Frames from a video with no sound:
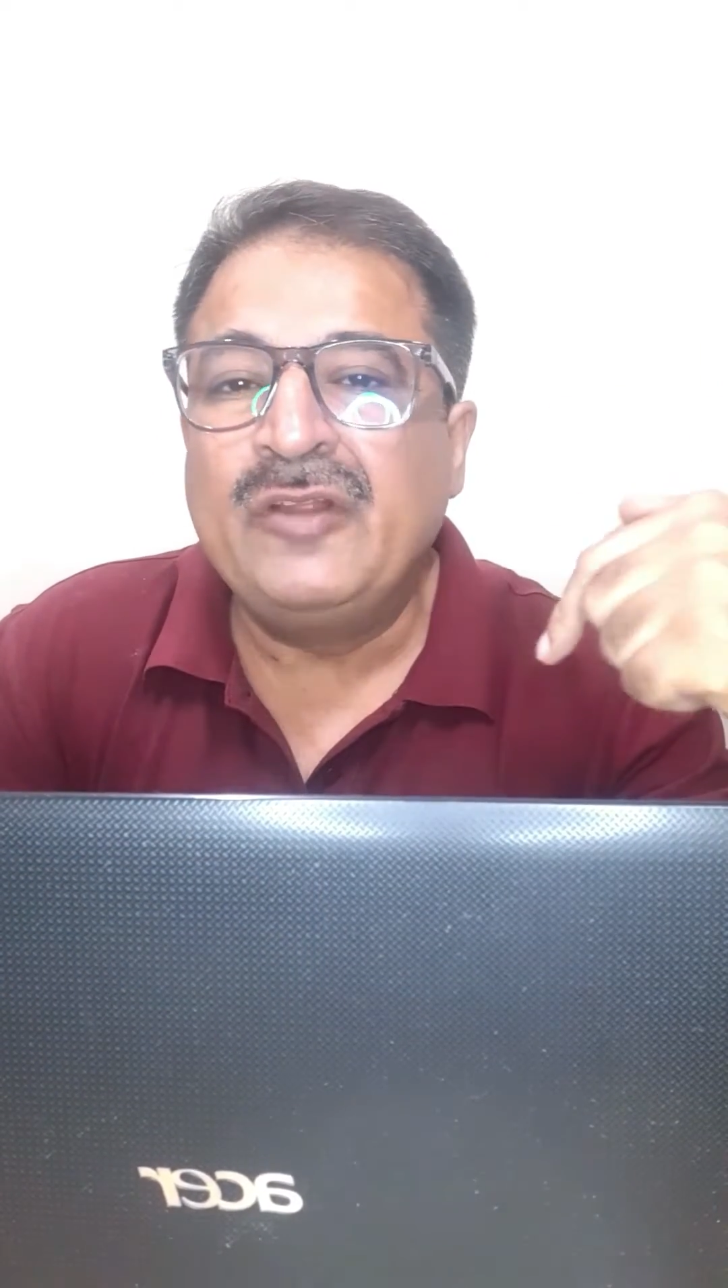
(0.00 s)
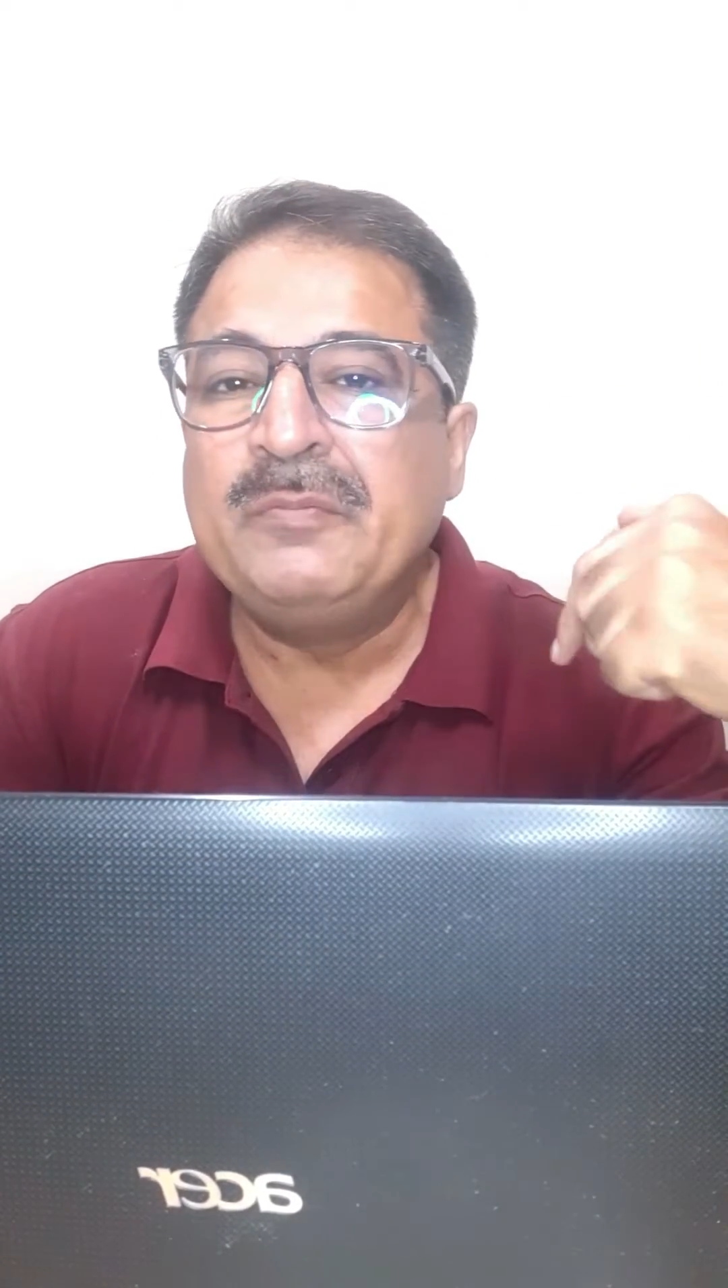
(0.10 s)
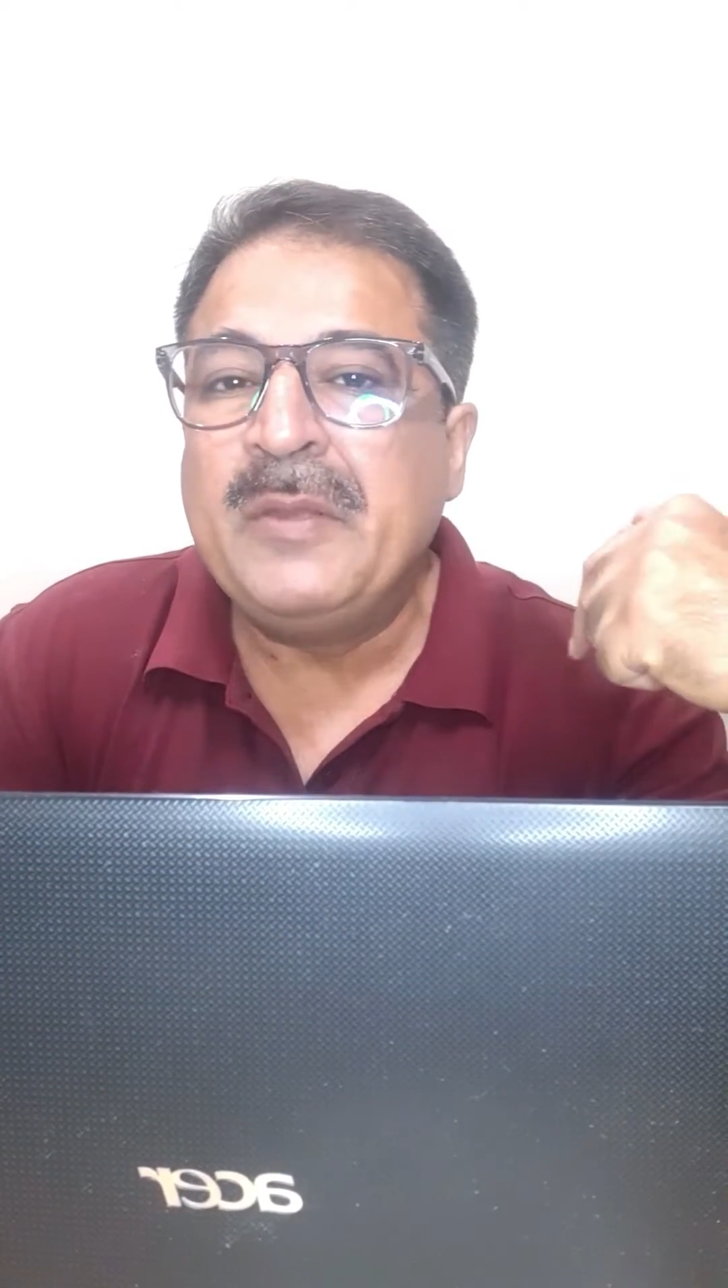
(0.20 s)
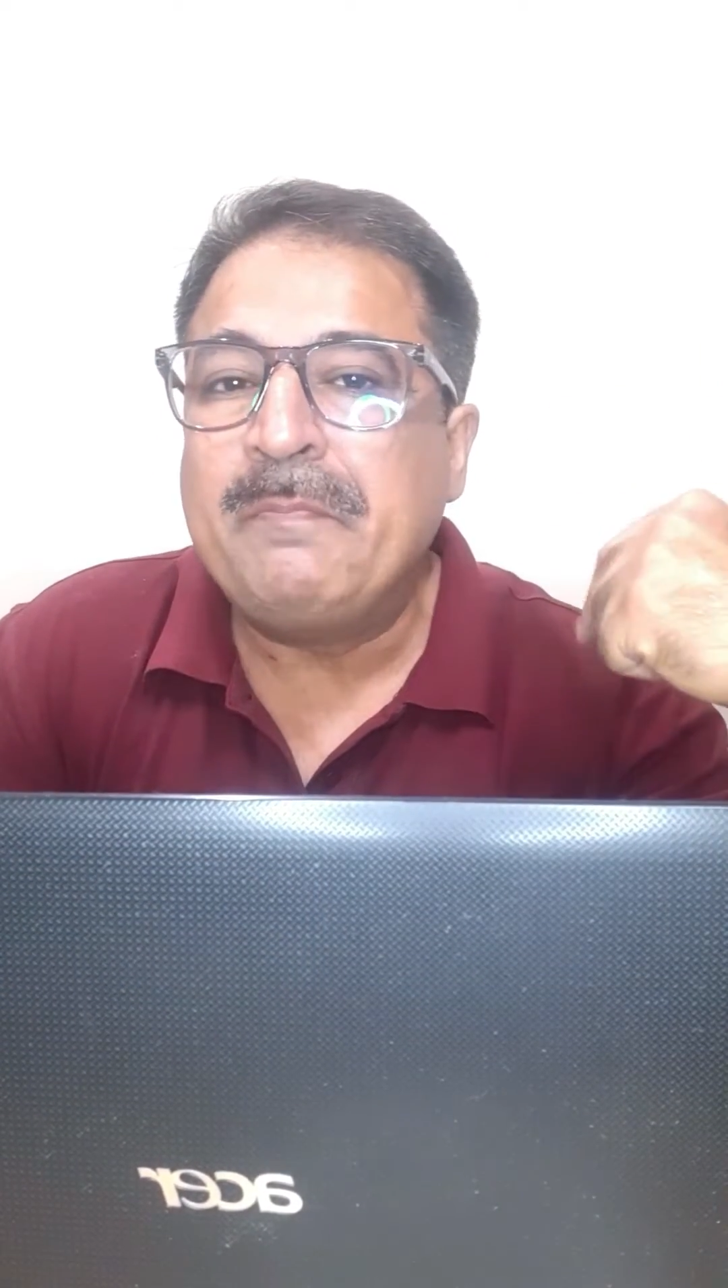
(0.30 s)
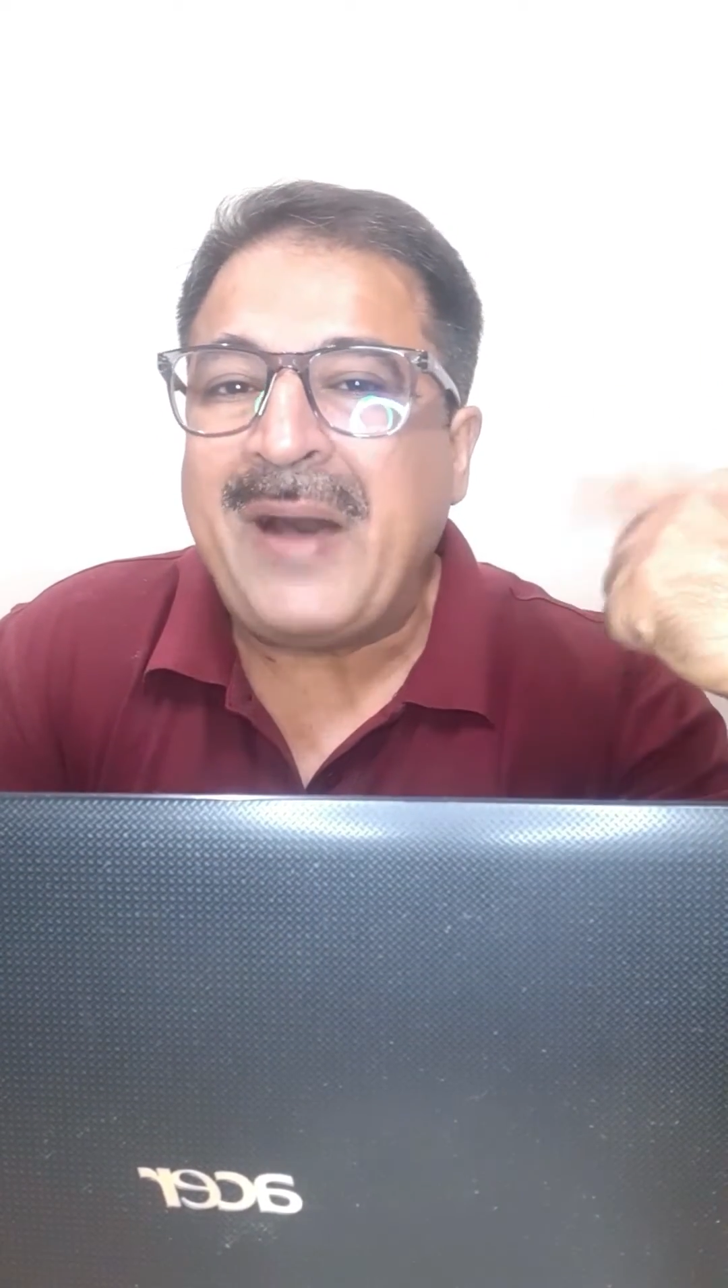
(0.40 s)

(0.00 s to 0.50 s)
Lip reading: will be